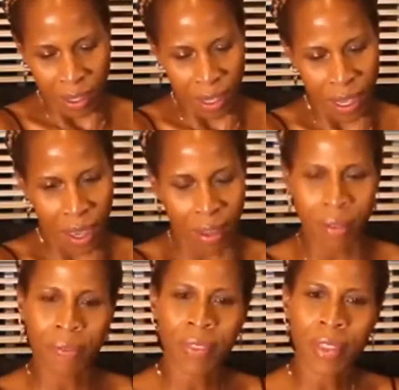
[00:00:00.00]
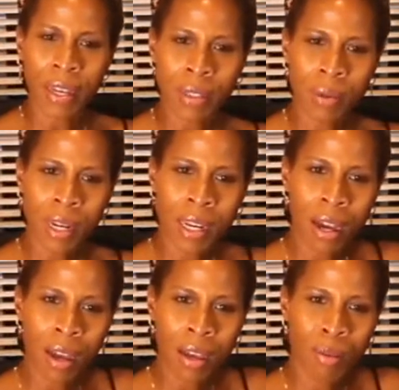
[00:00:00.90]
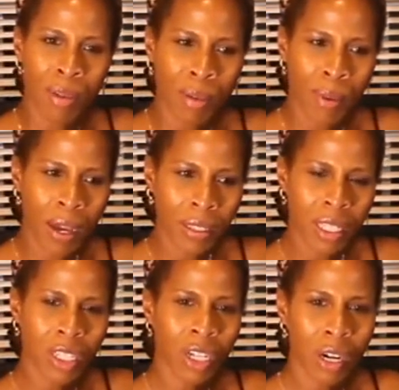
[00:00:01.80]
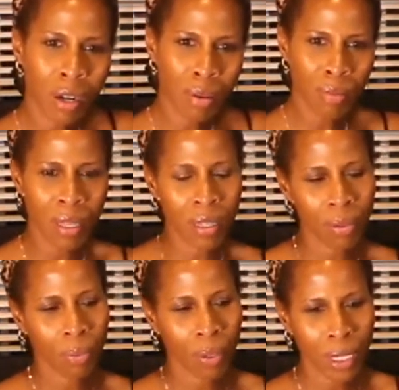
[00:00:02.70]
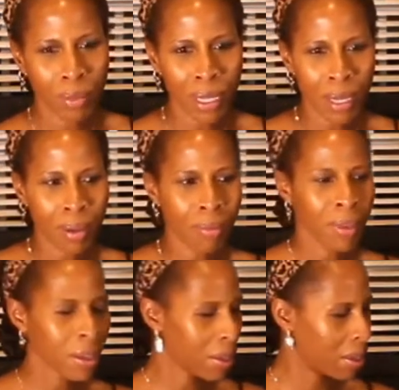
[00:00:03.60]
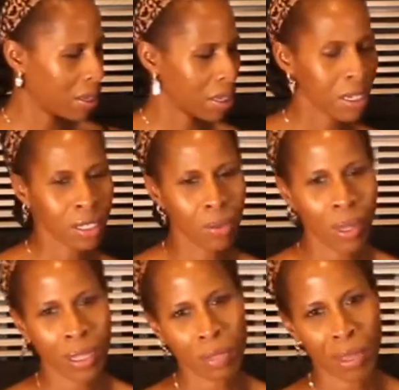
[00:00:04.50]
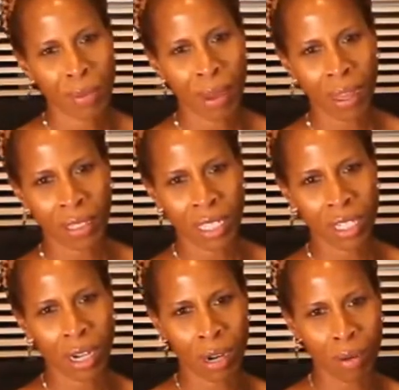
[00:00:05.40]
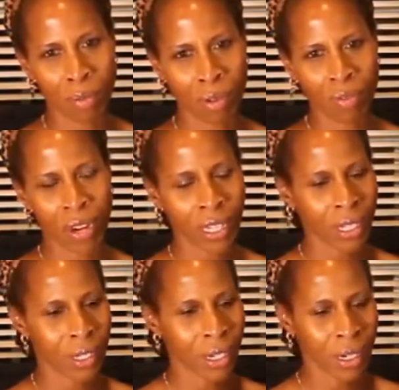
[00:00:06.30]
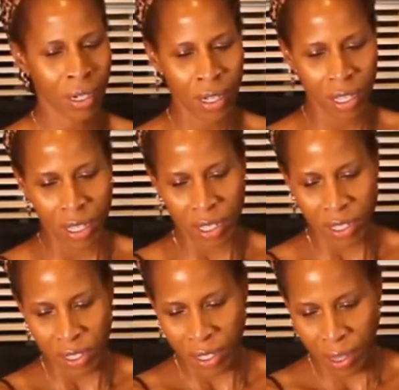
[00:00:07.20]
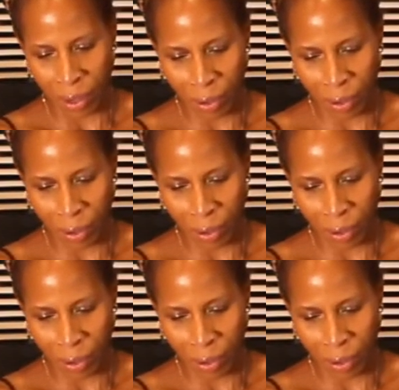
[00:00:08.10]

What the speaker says: yeah, that's what I got in my BoxyCharm Premium, as well as my BoxyCharm regular. So